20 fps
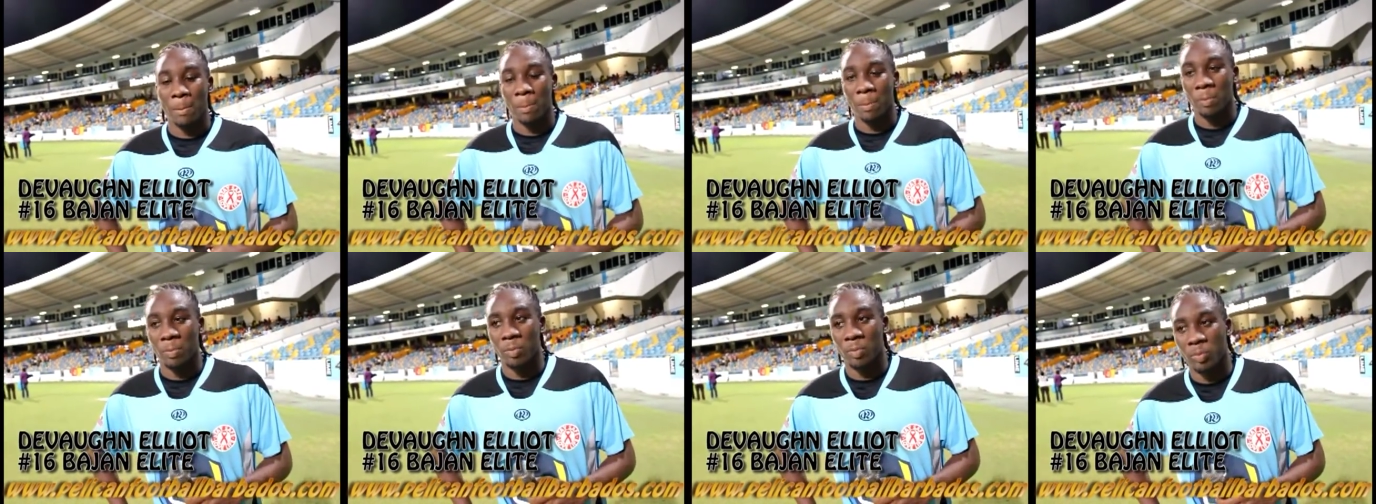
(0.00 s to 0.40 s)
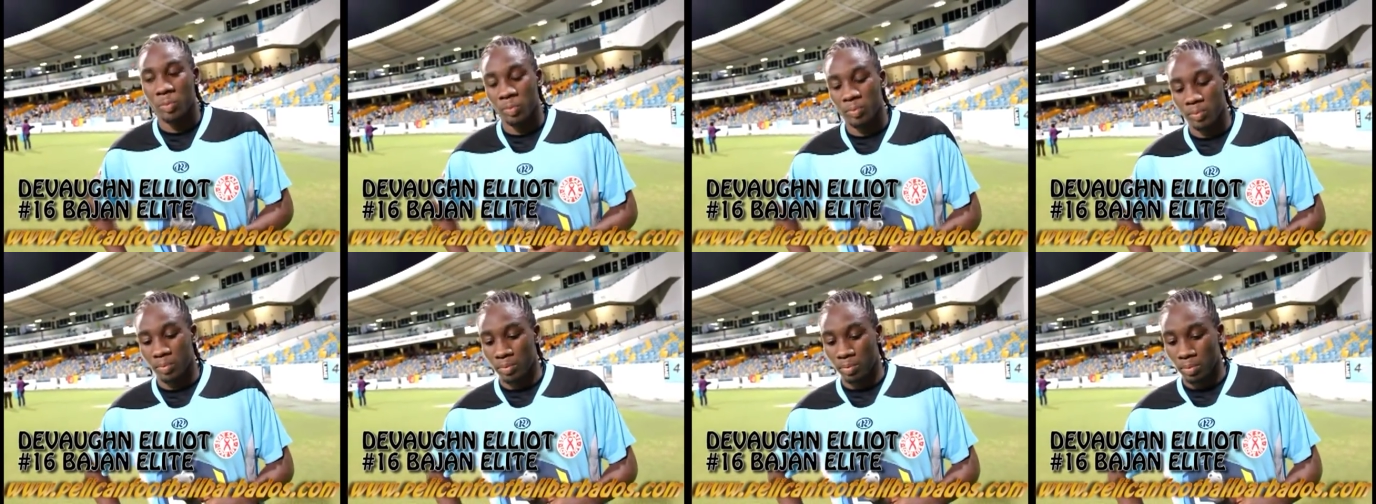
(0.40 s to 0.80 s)
So
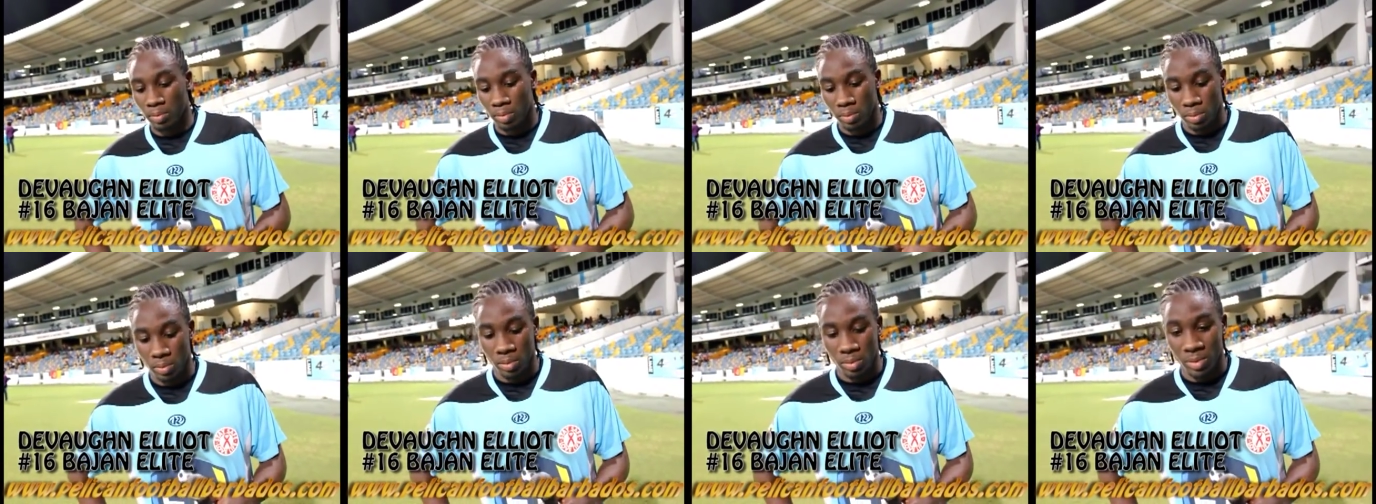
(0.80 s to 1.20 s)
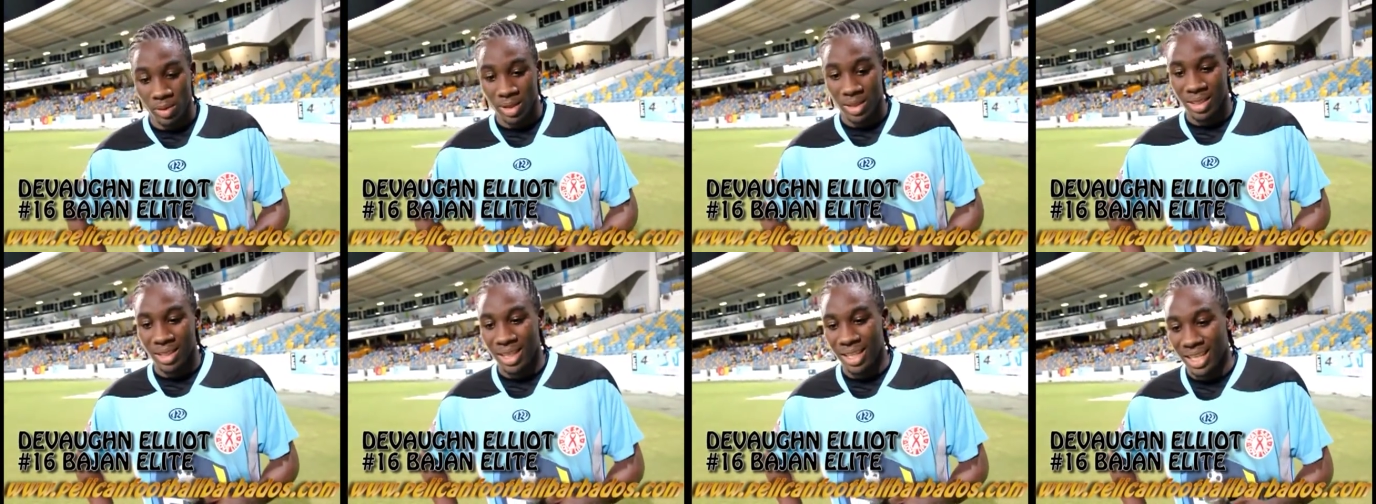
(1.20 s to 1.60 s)
what's your dream
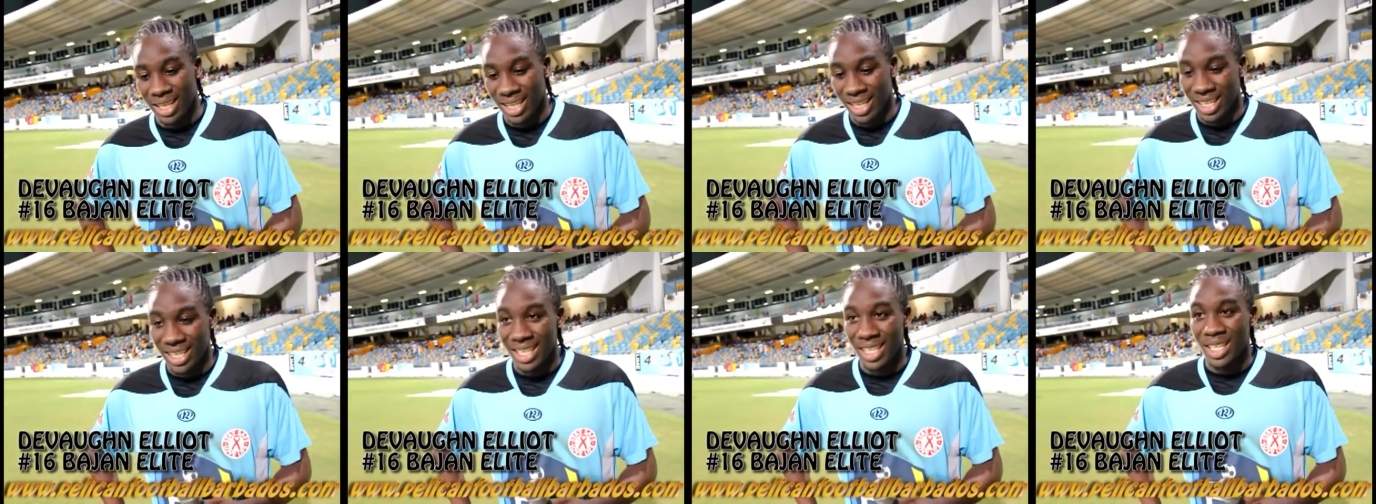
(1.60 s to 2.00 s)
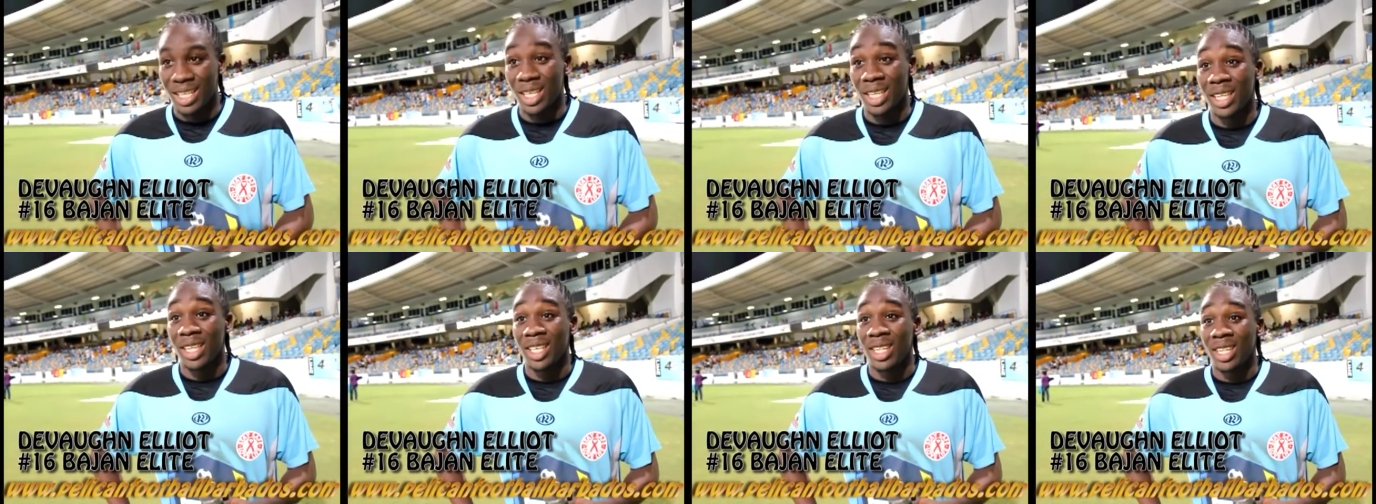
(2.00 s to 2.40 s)
for your
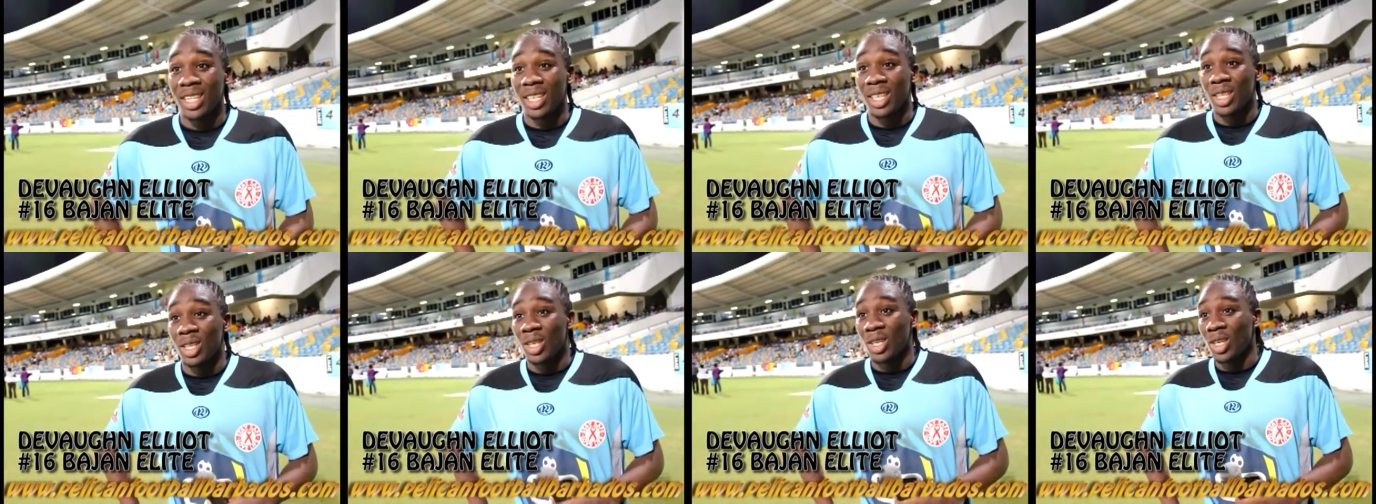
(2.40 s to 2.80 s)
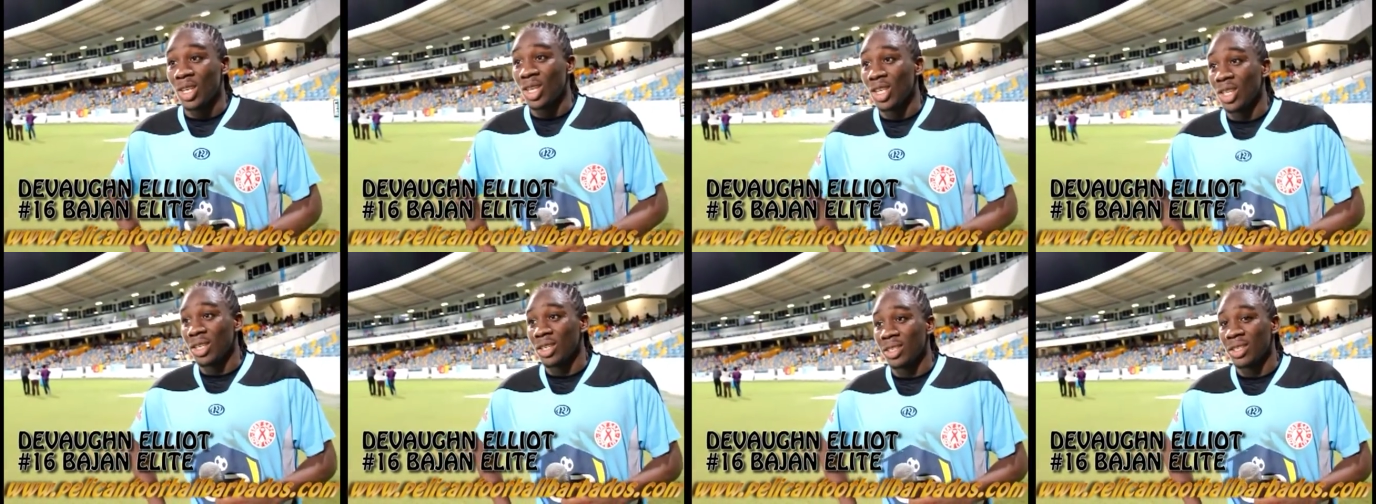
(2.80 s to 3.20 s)
football? Where do you want to take
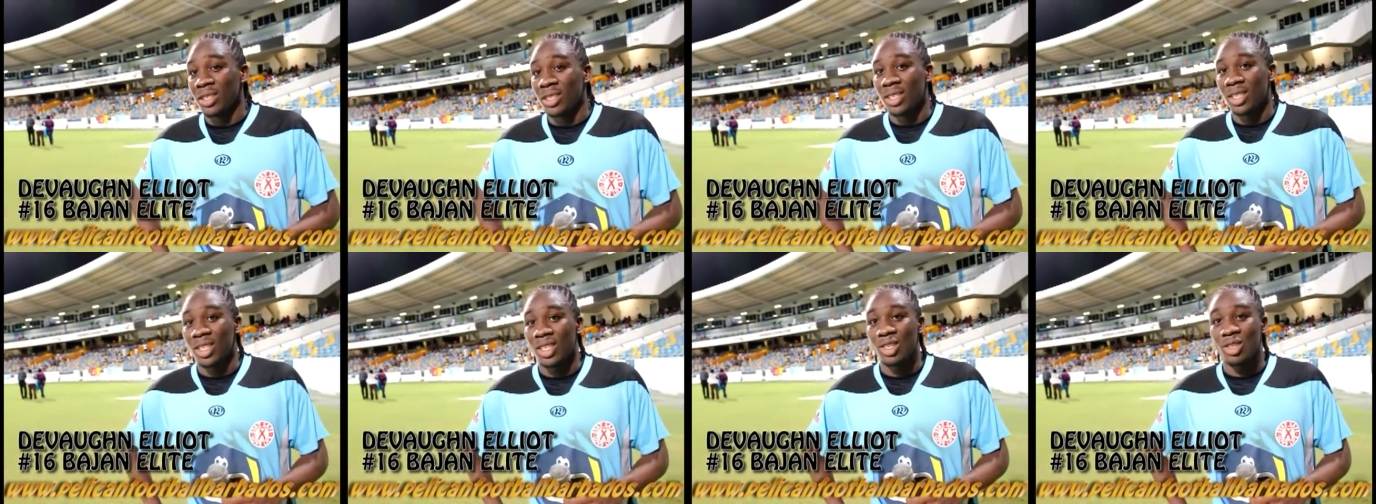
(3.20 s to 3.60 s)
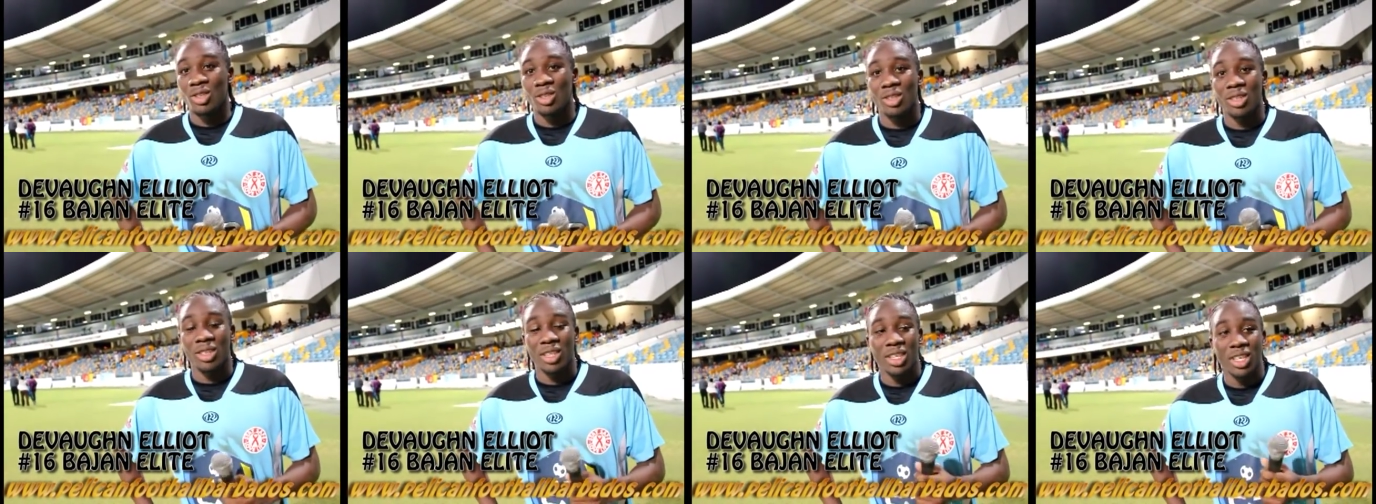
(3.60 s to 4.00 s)
your football
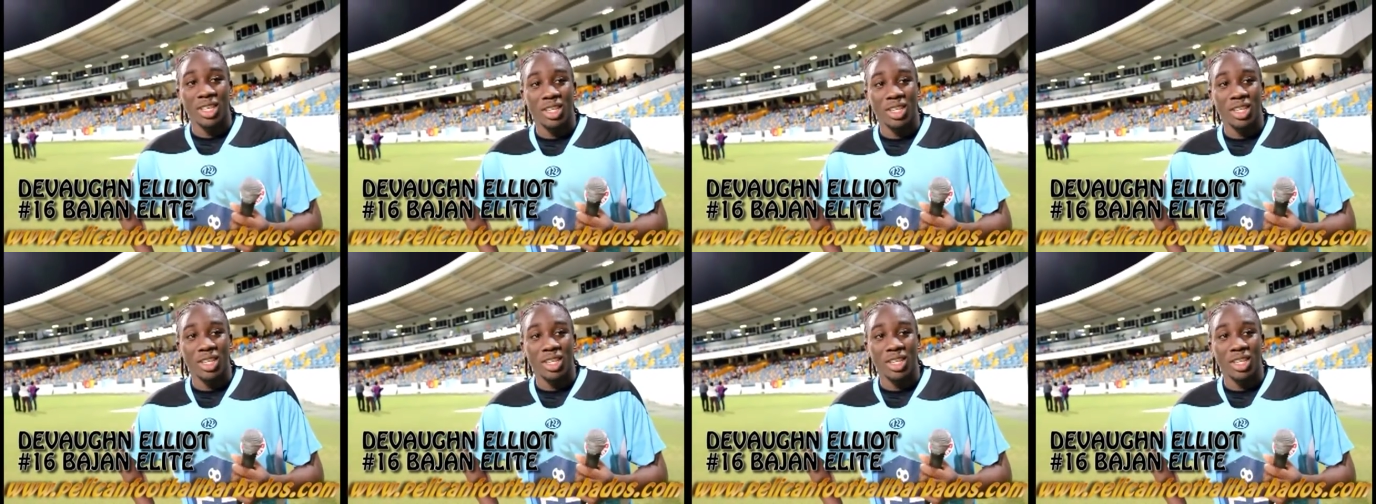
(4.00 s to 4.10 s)
ultimately?